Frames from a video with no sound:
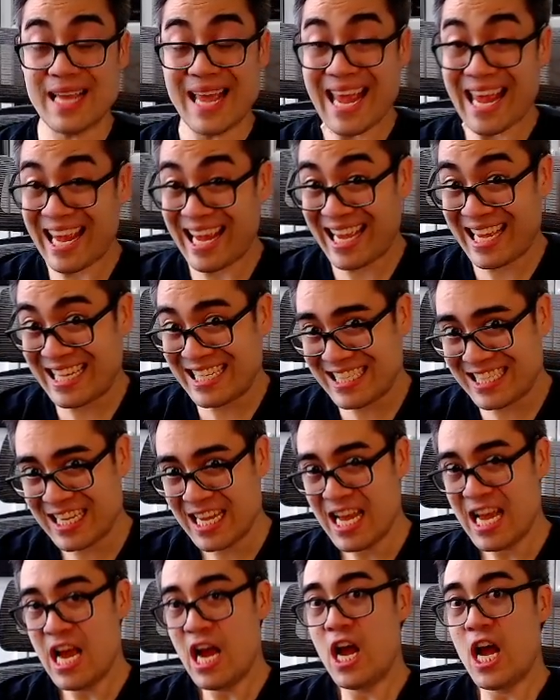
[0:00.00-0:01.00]
And
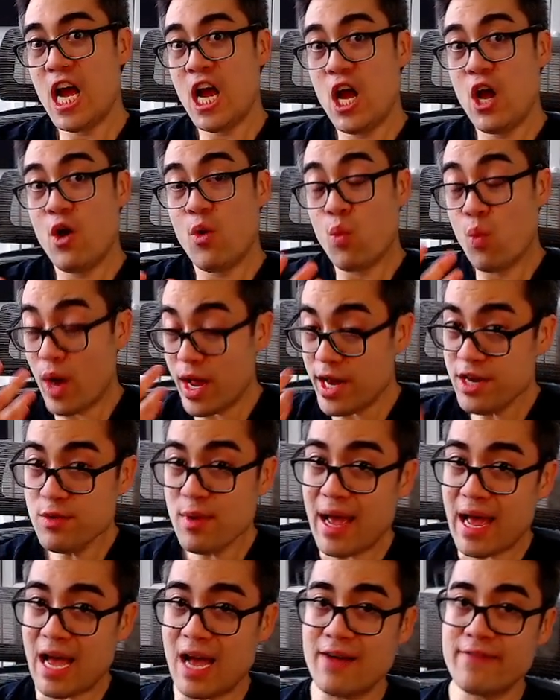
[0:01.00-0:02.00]
when you
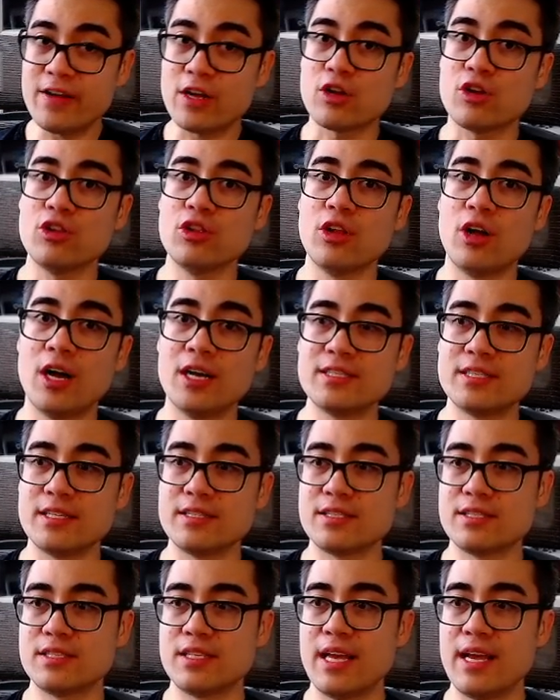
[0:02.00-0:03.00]
have a clause that
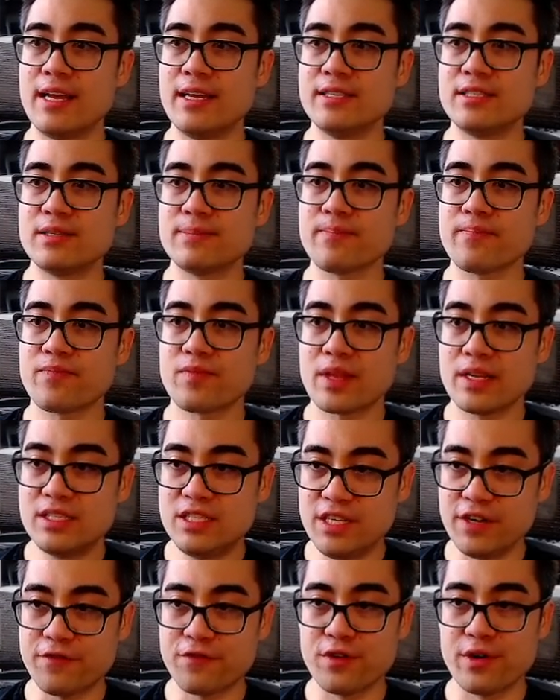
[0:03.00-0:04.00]
says
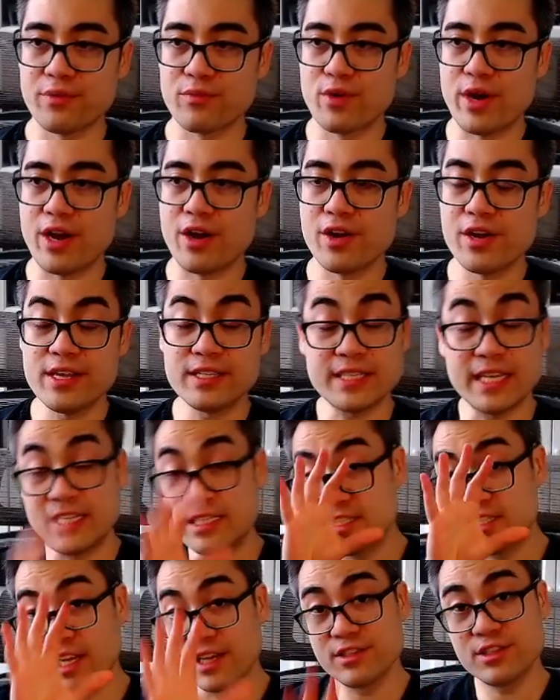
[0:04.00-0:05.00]
different rarities,
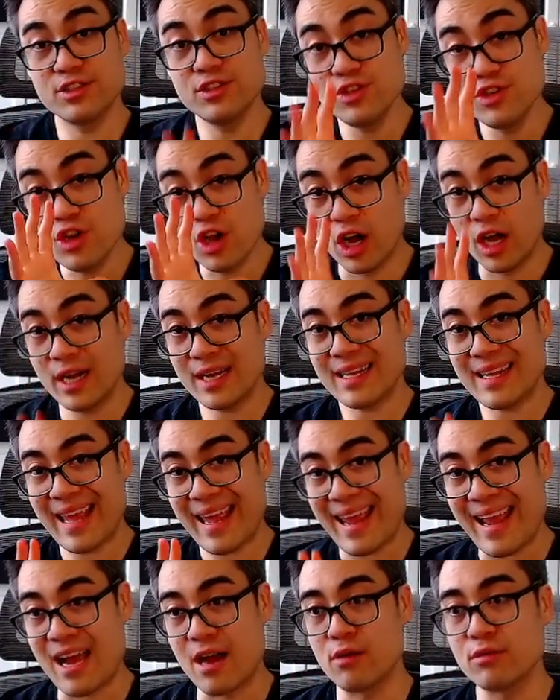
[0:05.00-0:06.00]
it does not
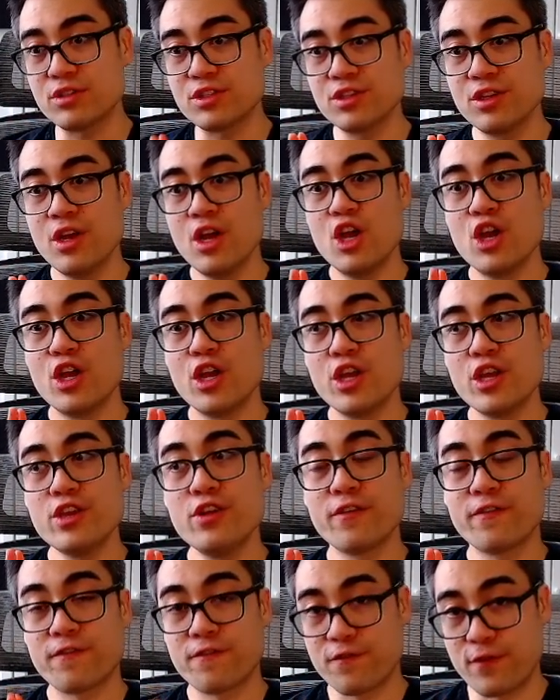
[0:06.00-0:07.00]
count
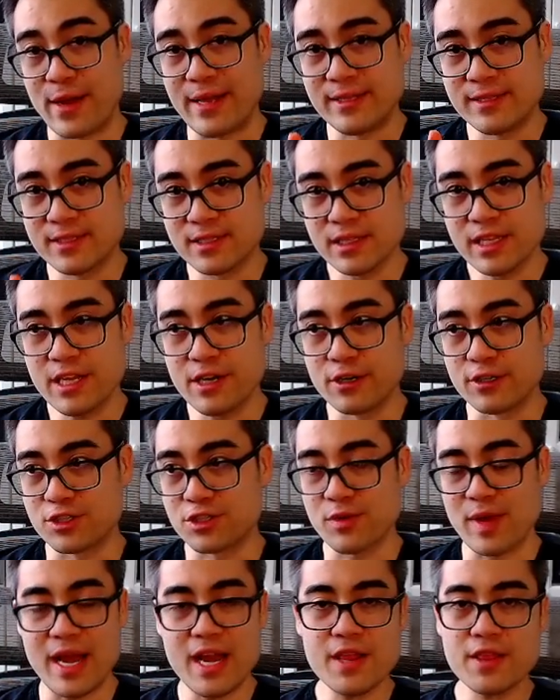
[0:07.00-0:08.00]
your friend's leaders.
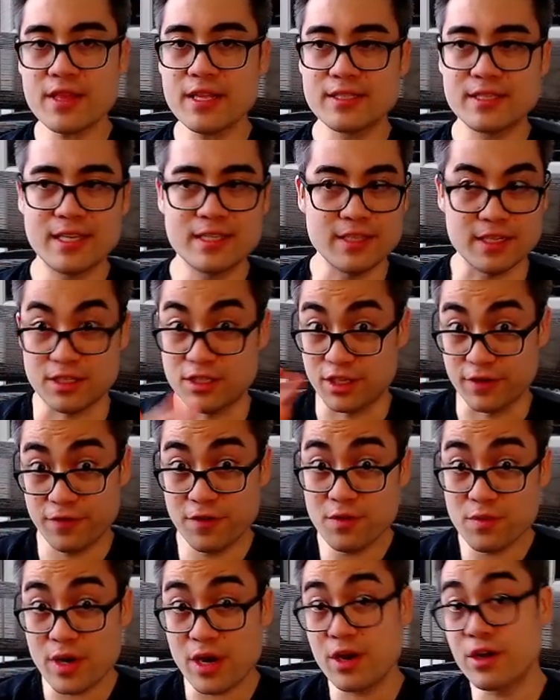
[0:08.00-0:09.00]
So anything that says
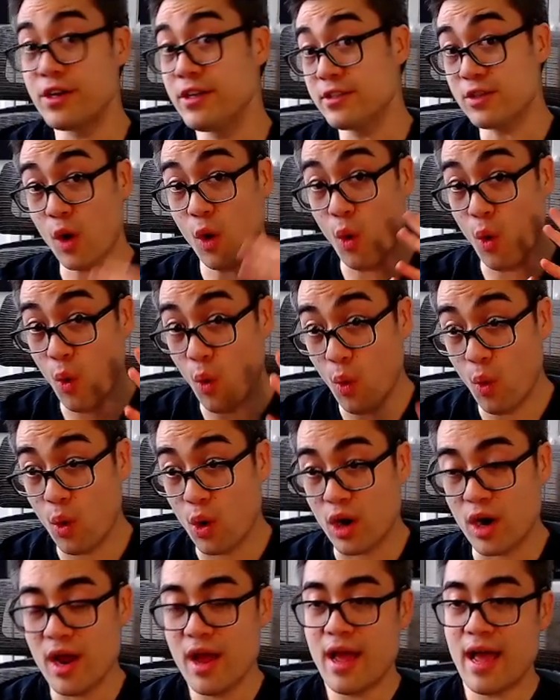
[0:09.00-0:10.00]
different rarities
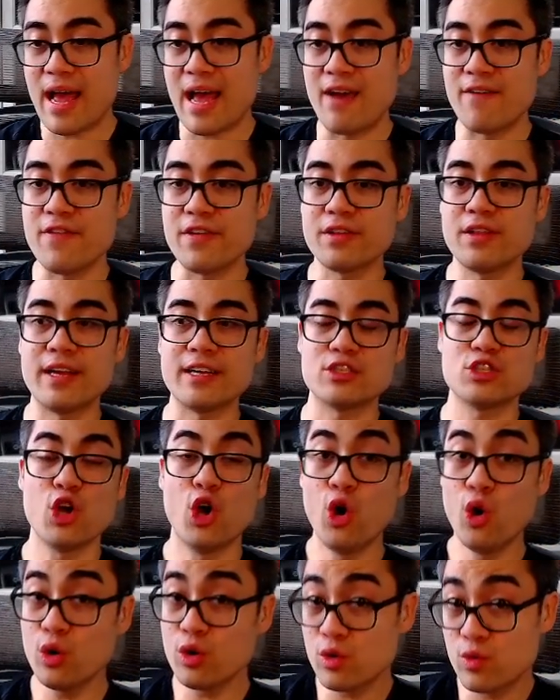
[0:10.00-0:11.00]
or having
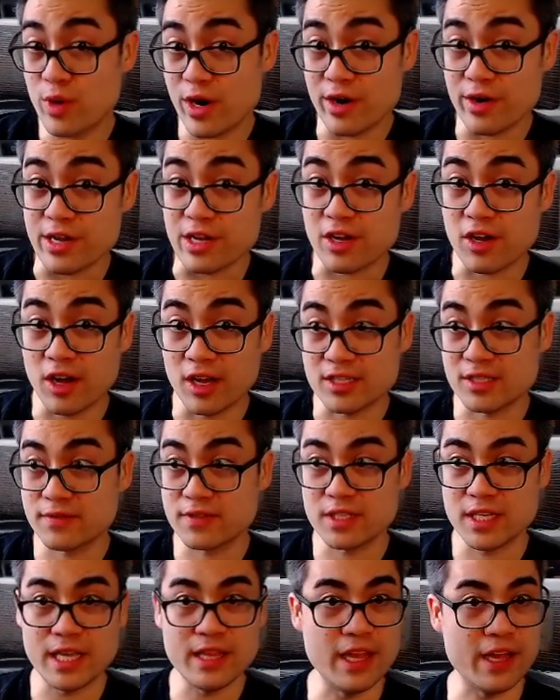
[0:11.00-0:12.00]
total rarity cost of
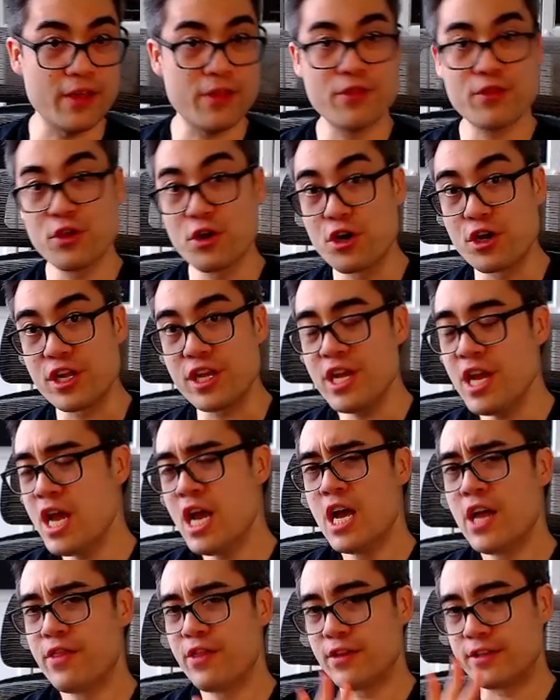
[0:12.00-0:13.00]
say 30,
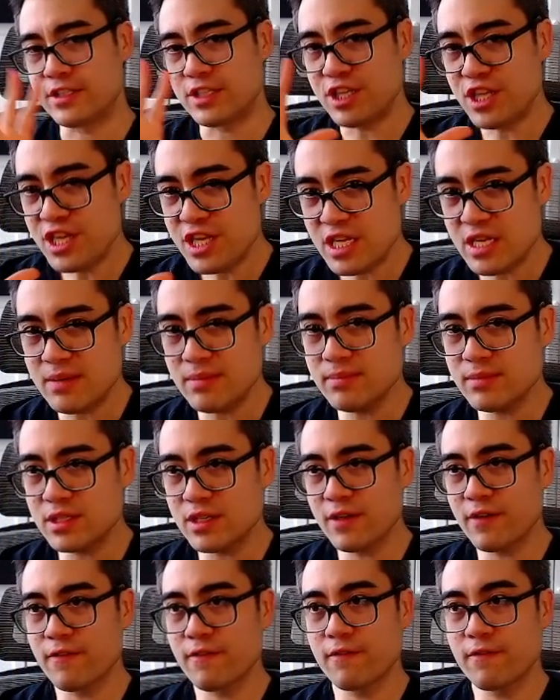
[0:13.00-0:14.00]
the
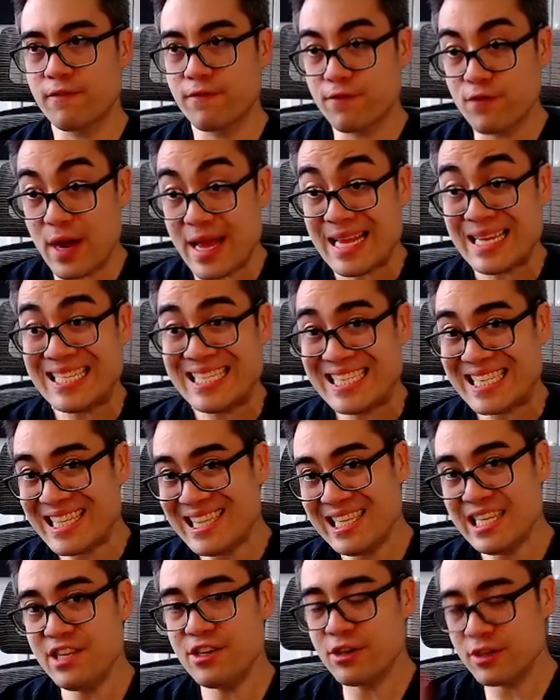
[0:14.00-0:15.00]
team's friend
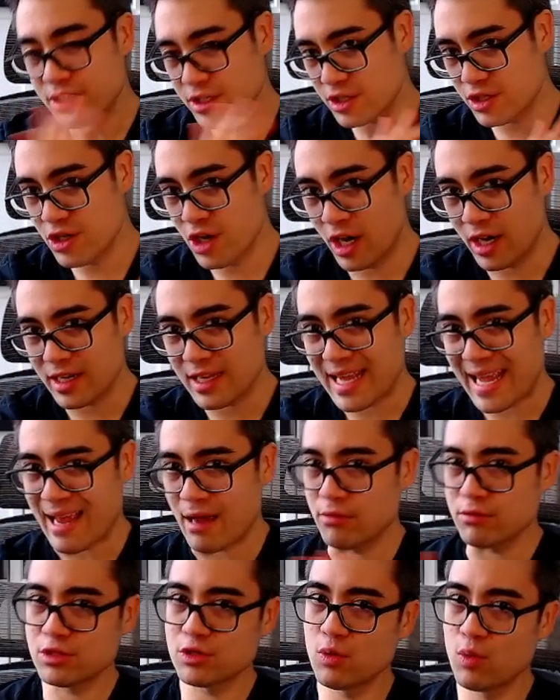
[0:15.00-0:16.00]
leader does not
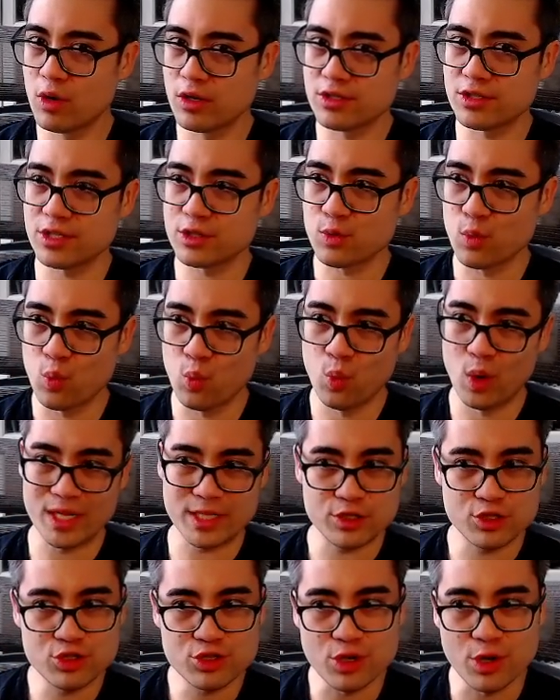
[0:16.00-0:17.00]
count towards this
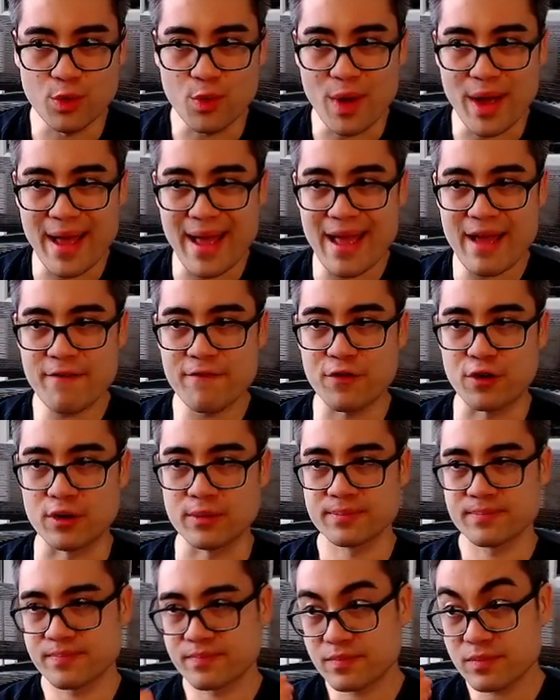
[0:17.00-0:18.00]

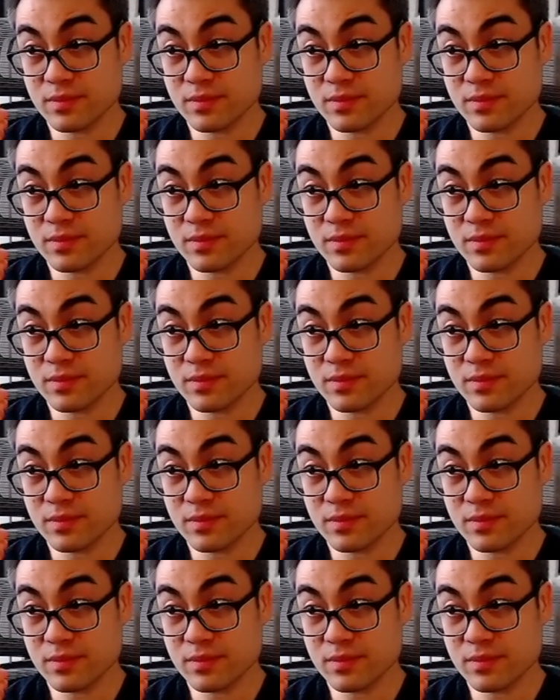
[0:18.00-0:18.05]
whatsoever.